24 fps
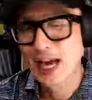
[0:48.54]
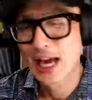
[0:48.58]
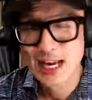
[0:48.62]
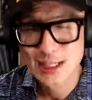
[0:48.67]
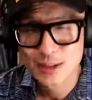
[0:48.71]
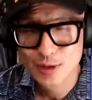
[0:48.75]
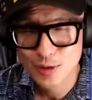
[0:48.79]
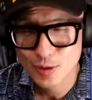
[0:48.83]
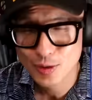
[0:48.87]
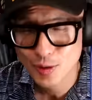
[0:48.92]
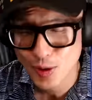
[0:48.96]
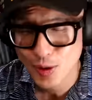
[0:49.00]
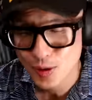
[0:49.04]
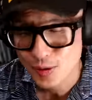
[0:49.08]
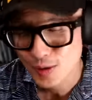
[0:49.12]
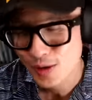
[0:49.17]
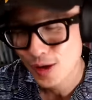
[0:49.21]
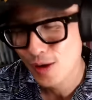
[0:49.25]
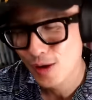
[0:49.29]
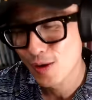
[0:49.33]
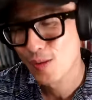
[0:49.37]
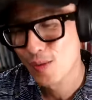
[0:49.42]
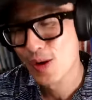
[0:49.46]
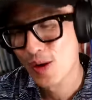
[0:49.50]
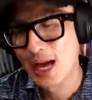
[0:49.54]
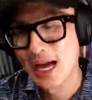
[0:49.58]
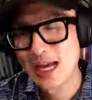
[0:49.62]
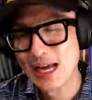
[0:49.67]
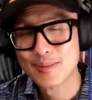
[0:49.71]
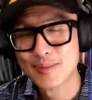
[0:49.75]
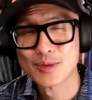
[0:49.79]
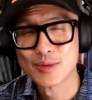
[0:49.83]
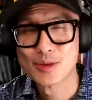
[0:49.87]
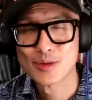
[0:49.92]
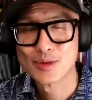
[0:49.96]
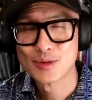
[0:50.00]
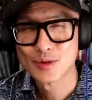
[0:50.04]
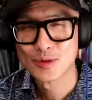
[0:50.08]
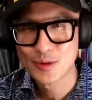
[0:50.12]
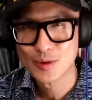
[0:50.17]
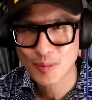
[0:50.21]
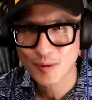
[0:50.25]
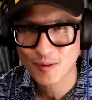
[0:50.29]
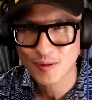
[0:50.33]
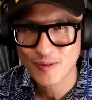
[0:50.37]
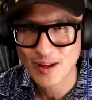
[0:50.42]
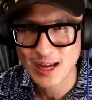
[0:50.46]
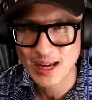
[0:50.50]
As you all know, I'm
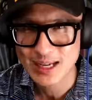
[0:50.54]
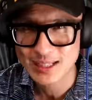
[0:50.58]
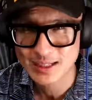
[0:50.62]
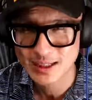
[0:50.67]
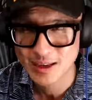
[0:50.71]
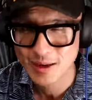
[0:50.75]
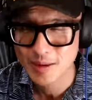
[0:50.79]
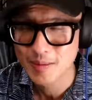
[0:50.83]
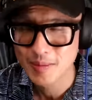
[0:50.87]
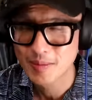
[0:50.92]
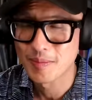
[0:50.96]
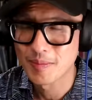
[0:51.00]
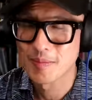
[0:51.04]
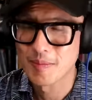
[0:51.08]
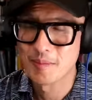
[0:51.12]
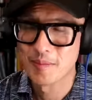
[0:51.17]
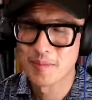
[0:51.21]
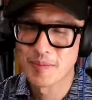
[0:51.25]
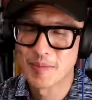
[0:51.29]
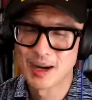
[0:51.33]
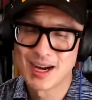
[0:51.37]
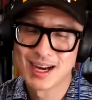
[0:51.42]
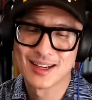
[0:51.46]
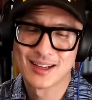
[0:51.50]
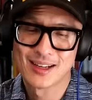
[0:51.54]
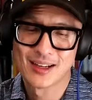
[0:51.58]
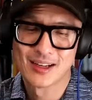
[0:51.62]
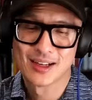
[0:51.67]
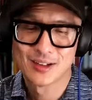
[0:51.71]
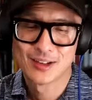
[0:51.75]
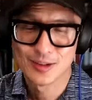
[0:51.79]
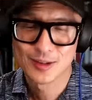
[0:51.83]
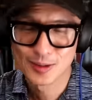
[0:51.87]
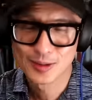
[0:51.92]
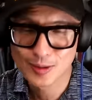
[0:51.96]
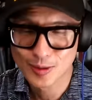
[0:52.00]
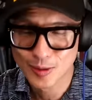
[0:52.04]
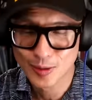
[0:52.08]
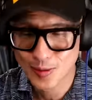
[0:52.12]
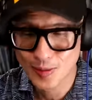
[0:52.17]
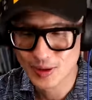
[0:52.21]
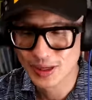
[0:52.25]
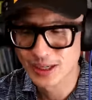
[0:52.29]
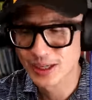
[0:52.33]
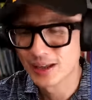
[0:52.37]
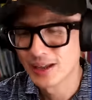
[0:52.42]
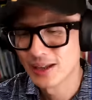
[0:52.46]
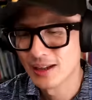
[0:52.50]
super fascinated by
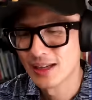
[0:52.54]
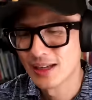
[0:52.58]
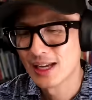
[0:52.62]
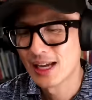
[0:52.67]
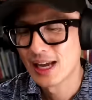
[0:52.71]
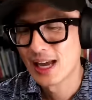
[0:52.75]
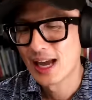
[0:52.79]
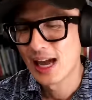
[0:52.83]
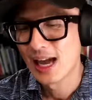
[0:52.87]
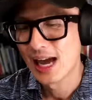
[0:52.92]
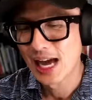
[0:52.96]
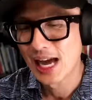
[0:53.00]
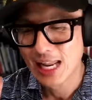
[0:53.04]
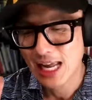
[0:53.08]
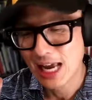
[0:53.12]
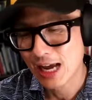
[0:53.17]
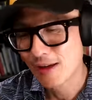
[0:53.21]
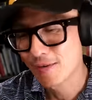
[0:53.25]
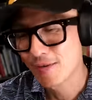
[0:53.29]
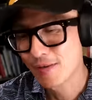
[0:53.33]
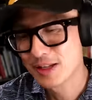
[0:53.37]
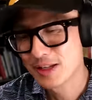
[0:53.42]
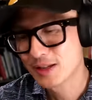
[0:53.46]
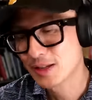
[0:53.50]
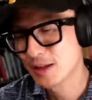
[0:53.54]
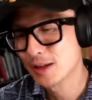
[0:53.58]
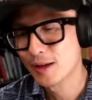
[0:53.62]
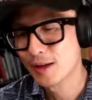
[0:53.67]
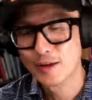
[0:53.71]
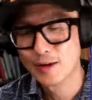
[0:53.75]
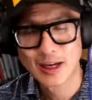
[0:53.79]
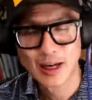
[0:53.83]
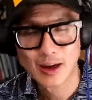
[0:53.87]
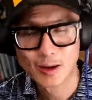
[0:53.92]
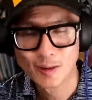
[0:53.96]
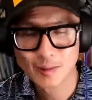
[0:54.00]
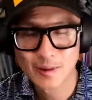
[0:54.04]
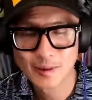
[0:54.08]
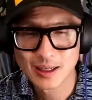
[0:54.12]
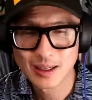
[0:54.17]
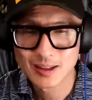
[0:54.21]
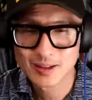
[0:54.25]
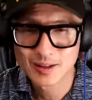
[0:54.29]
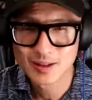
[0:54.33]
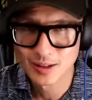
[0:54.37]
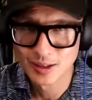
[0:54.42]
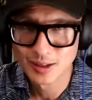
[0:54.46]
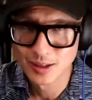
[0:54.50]
story. I have this theory, and I don't
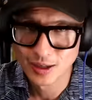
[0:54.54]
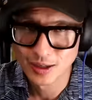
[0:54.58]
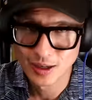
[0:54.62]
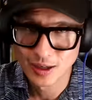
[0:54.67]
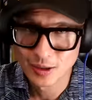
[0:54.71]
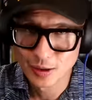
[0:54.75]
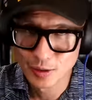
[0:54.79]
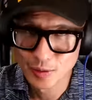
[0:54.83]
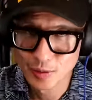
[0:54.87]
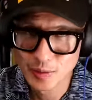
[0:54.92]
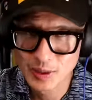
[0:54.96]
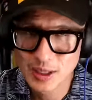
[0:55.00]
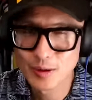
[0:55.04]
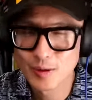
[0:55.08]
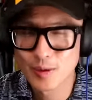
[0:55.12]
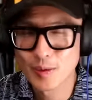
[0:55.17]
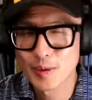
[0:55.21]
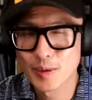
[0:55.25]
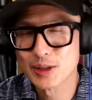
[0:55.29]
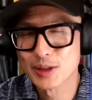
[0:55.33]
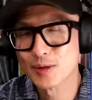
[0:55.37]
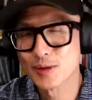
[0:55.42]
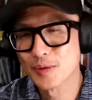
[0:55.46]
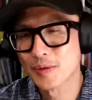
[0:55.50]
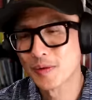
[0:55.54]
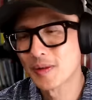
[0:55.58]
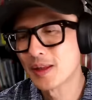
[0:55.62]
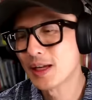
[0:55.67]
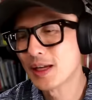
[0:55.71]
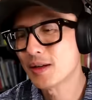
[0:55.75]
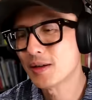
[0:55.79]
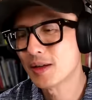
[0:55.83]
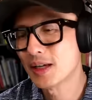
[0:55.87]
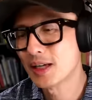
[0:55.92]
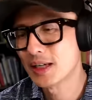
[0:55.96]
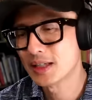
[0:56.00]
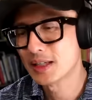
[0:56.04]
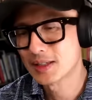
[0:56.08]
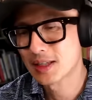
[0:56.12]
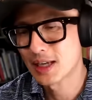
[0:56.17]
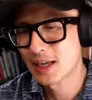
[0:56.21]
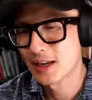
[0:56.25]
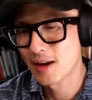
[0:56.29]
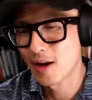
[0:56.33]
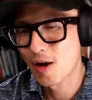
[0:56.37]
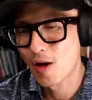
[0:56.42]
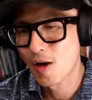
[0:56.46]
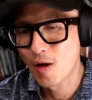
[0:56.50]
think it's an, a unique or original theory,
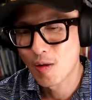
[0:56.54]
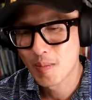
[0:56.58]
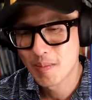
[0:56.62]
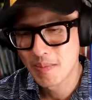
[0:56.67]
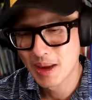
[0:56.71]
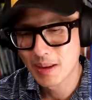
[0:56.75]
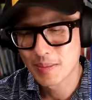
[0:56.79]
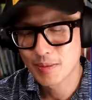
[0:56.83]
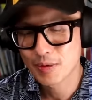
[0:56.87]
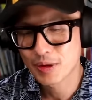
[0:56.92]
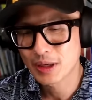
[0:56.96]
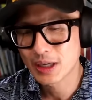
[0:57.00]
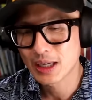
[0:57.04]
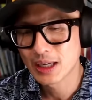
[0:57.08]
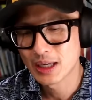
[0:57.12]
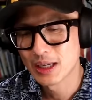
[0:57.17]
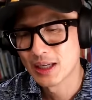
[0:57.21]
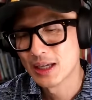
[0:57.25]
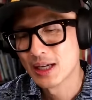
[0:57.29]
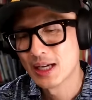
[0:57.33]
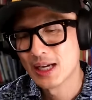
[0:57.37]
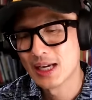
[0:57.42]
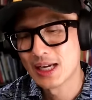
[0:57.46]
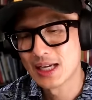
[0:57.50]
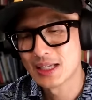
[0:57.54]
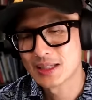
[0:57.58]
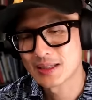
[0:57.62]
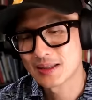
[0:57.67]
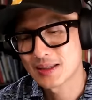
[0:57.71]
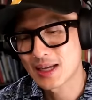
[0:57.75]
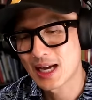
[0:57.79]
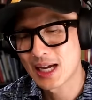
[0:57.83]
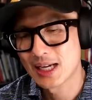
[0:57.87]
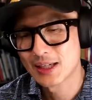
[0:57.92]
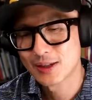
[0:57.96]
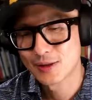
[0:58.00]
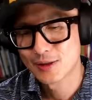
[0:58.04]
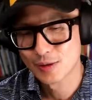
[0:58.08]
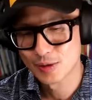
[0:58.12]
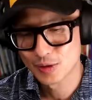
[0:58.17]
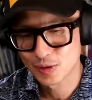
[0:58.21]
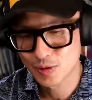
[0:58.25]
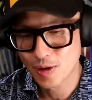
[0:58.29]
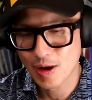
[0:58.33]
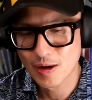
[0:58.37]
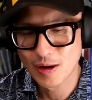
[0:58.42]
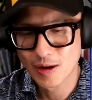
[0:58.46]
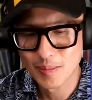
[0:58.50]
is that all memory is tied
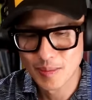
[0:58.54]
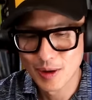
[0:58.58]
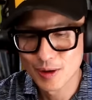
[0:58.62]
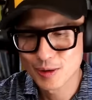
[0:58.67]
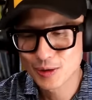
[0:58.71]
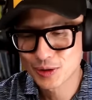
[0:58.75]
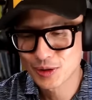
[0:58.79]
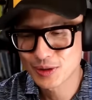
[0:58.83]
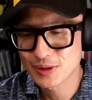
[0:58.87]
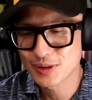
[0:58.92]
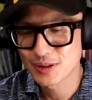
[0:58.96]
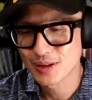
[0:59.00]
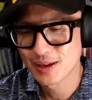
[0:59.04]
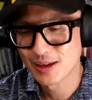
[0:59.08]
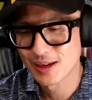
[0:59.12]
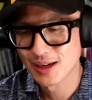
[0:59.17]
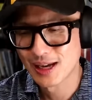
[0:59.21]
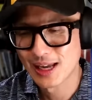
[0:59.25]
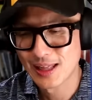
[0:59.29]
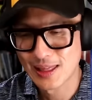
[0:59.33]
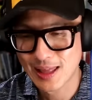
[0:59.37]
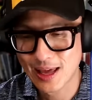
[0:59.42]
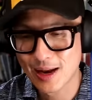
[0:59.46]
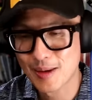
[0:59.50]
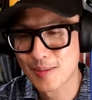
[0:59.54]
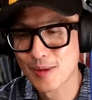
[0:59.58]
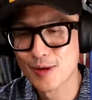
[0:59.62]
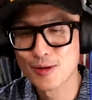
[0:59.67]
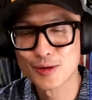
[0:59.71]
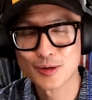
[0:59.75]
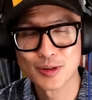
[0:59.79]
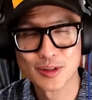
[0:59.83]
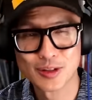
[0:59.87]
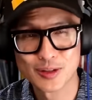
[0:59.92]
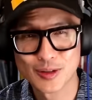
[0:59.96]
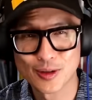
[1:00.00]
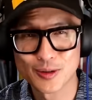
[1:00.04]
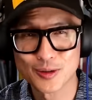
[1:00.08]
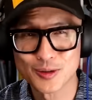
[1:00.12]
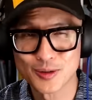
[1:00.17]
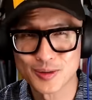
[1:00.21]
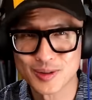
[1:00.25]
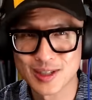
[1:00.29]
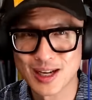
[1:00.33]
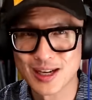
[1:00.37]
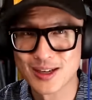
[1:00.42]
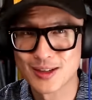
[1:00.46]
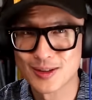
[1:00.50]
to a strong emotion, and that emotion is
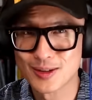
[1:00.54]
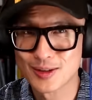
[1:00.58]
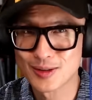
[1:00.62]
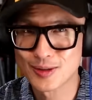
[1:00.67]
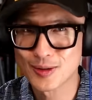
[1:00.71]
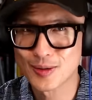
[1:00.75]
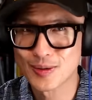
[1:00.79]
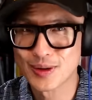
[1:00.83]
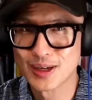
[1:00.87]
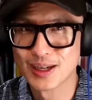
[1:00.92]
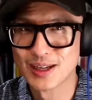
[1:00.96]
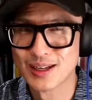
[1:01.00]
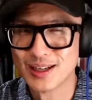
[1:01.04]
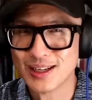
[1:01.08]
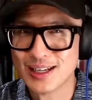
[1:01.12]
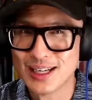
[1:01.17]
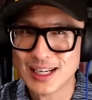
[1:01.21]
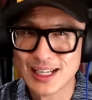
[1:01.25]
also tied to a story.